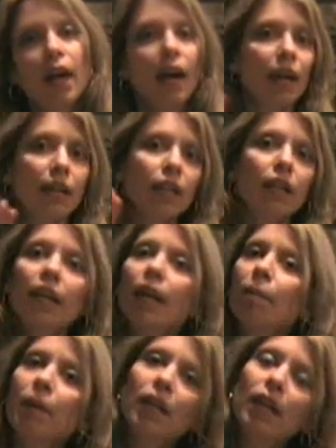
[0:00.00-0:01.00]
and
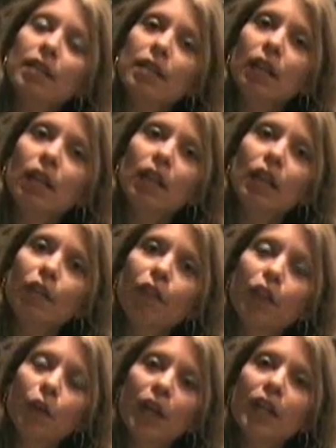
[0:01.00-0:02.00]
keep it nice and clean
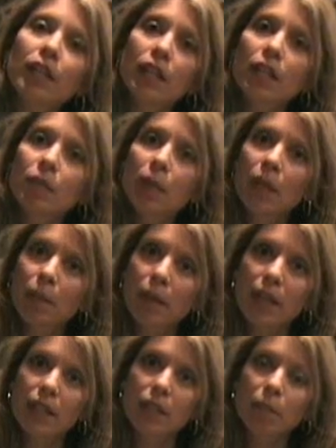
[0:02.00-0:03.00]
for you, and it does
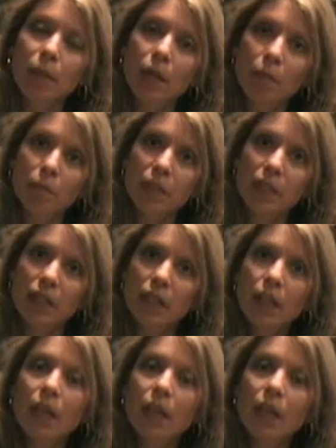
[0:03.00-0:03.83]
minimize the bumps.